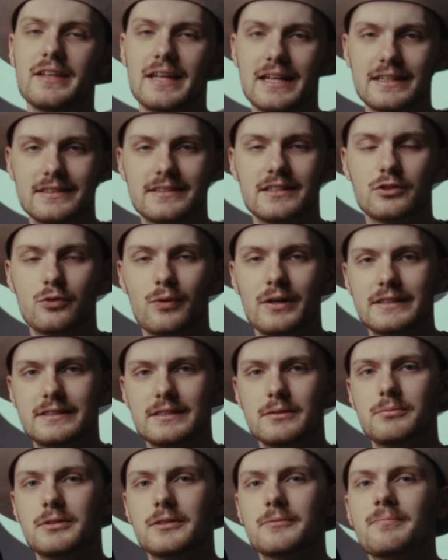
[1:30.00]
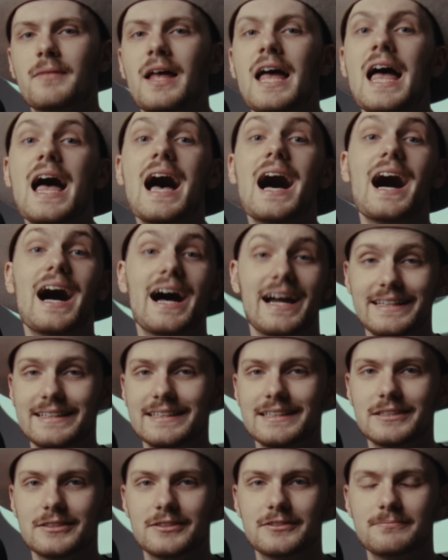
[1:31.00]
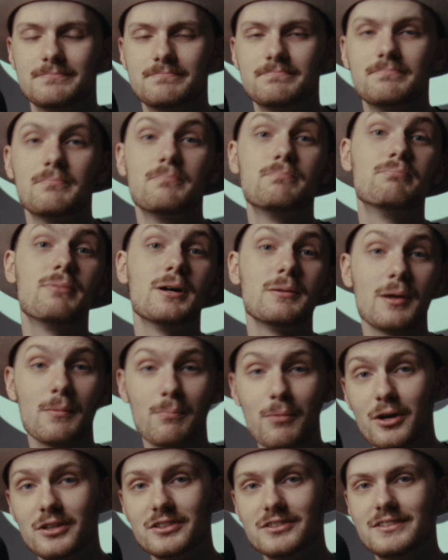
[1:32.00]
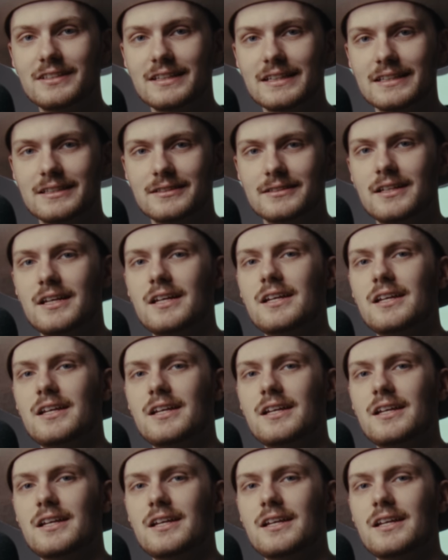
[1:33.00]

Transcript: the answer is quite simple. I didn't, but my boss did.